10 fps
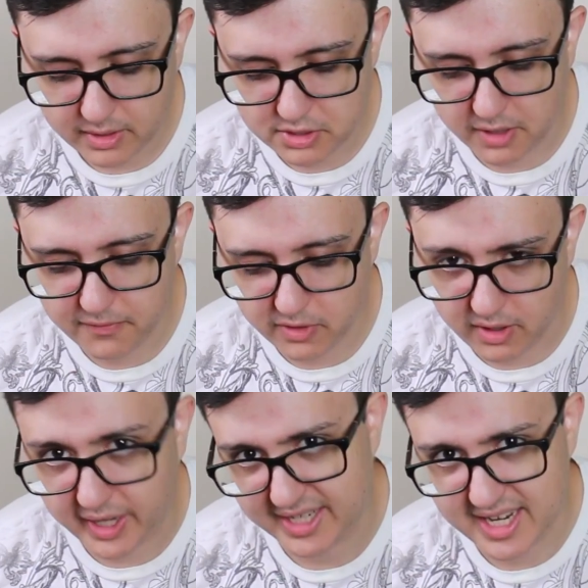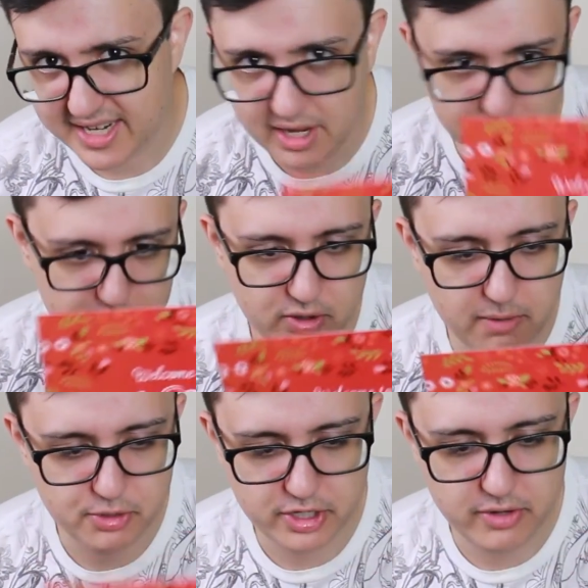So for like a $10
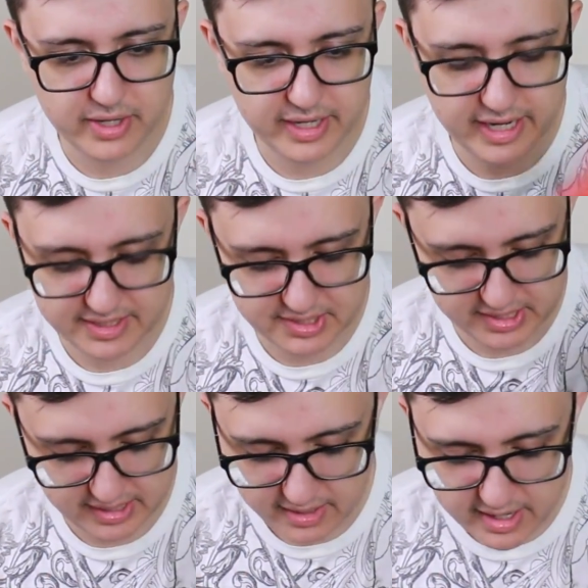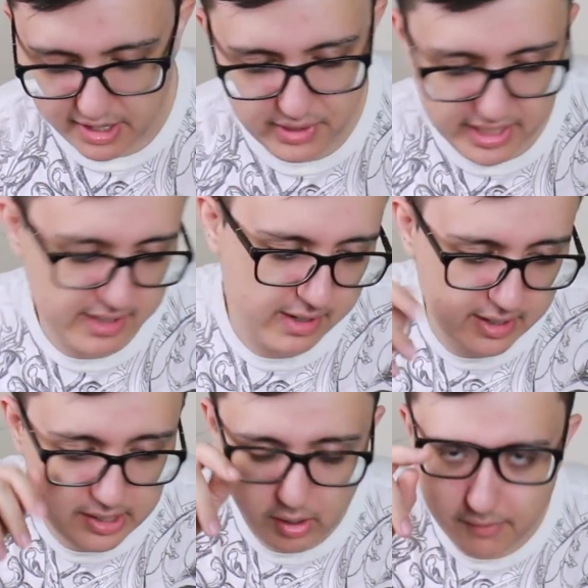subscription, you can get you
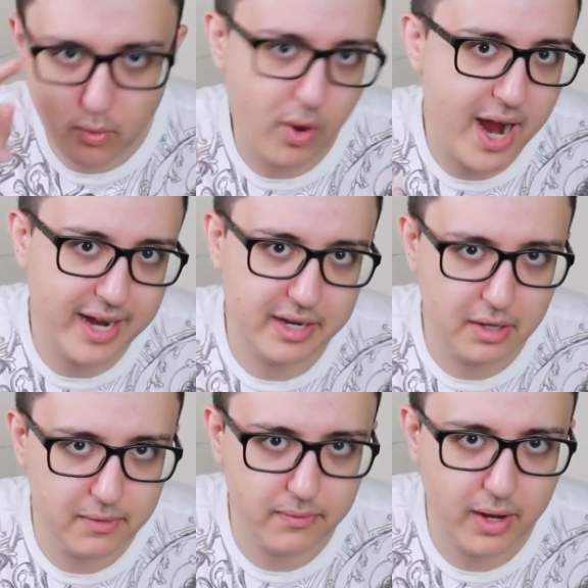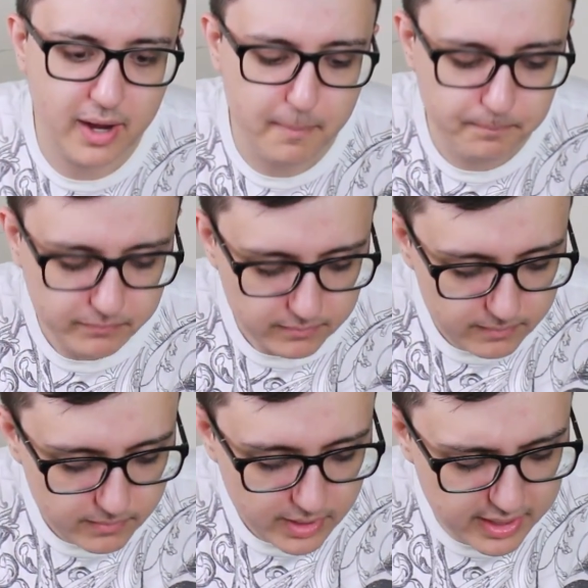know, a variety of
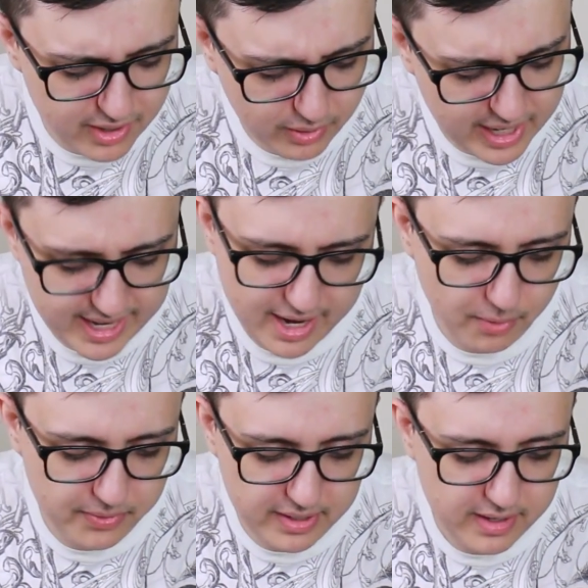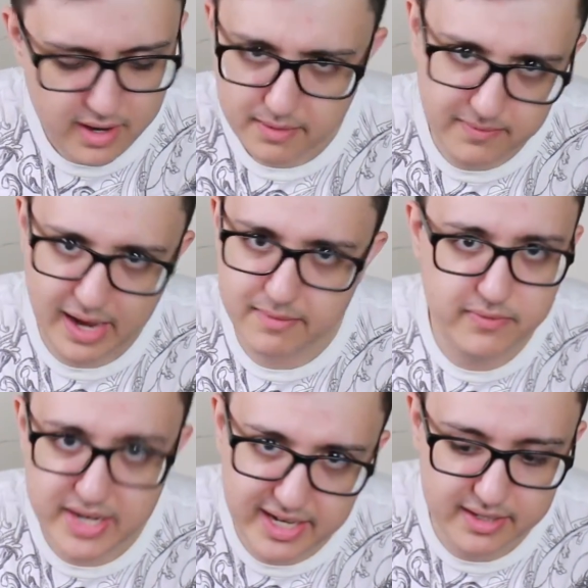you know, kind of healthy and
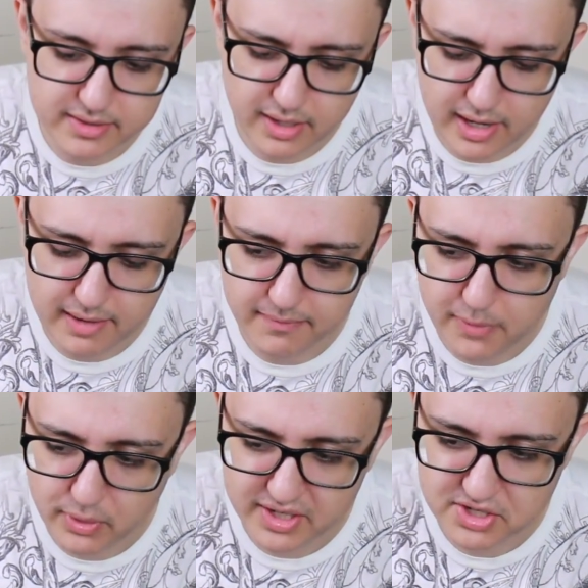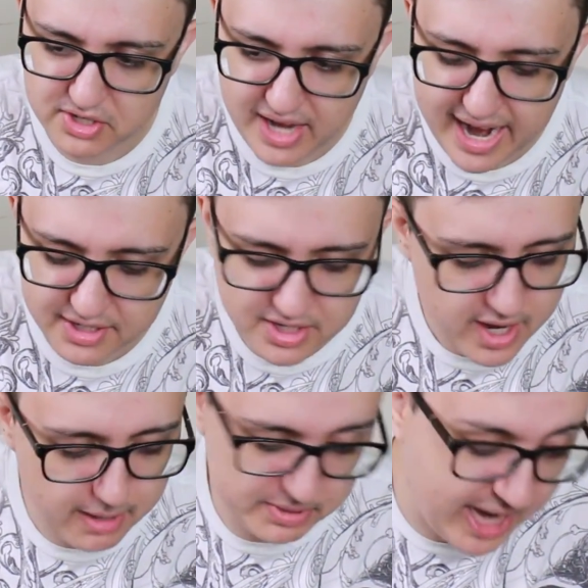vegan focused snacks.
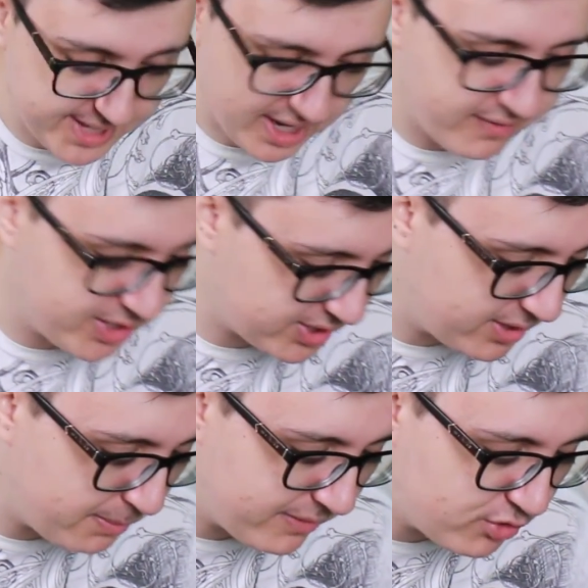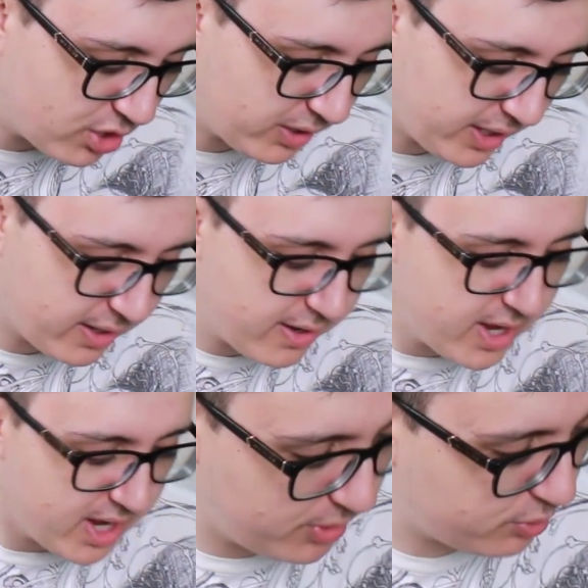Besides, obviously, the beef jerky,
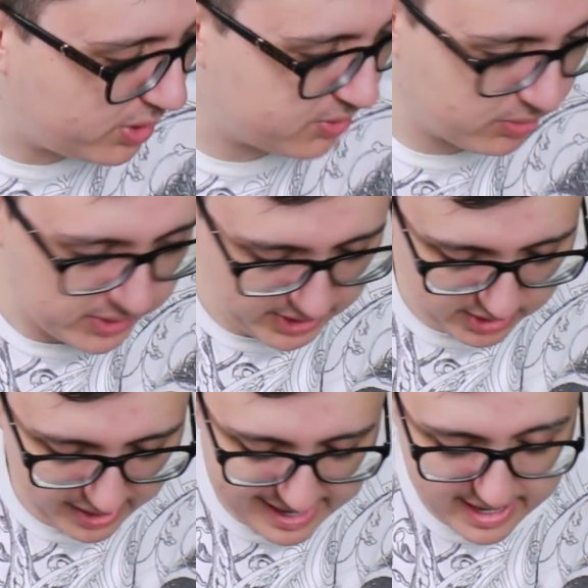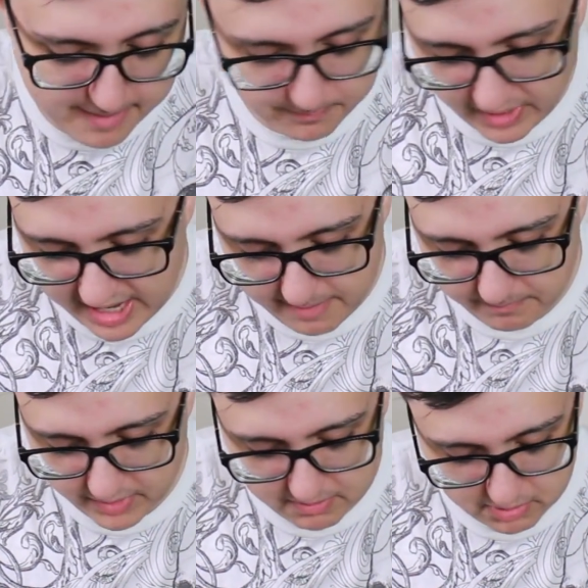which was really good. I'm
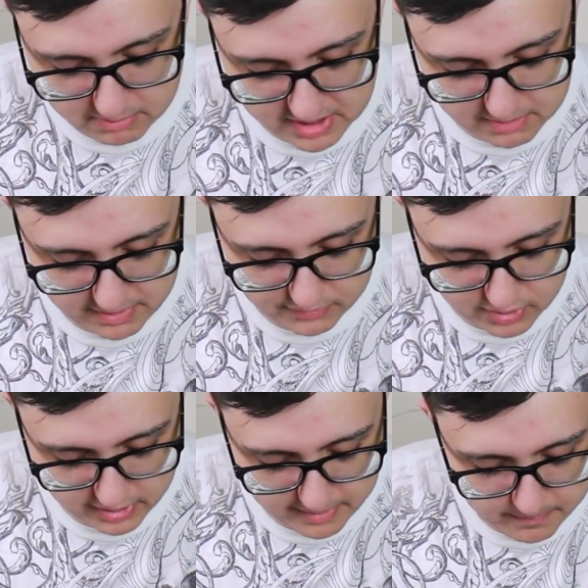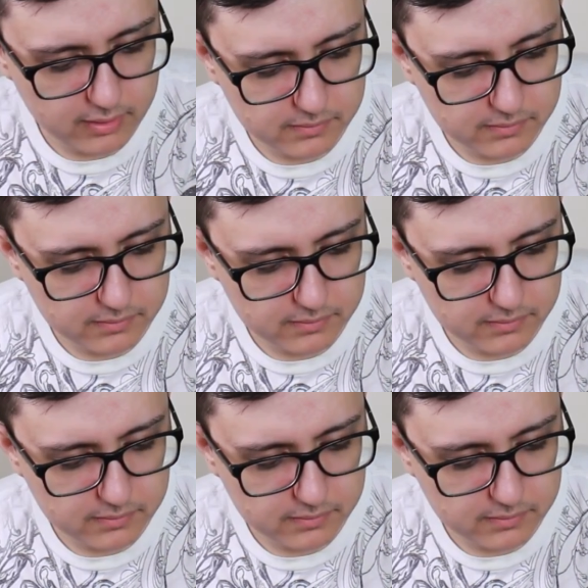all about the beef jerky.